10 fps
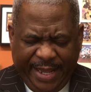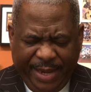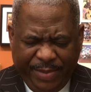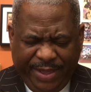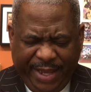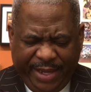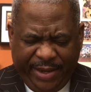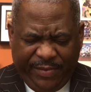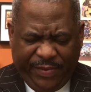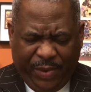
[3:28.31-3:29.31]
And we thank
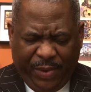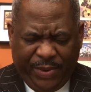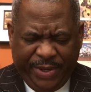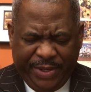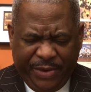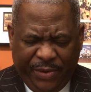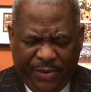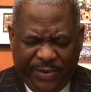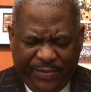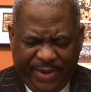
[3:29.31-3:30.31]
you for
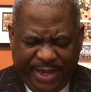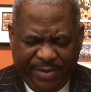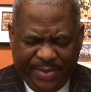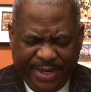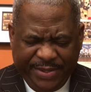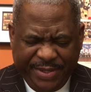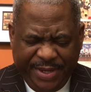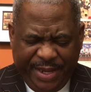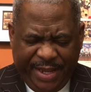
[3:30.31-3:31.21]
your forgiveness.